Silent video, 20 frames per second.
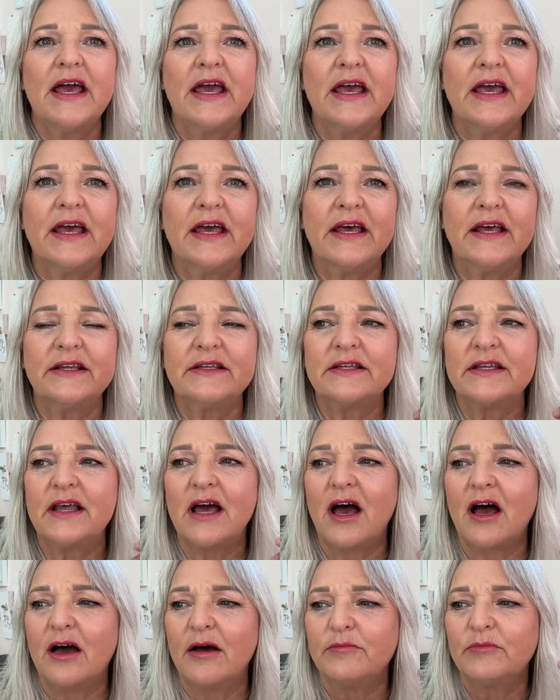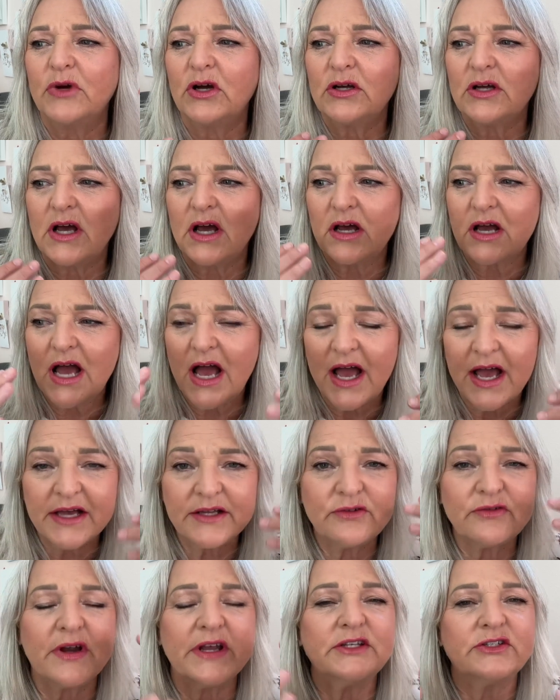It
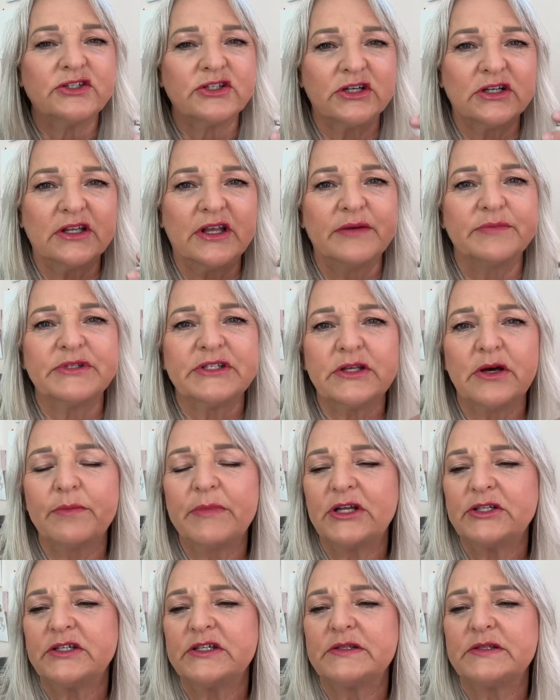hydrates your lips so much.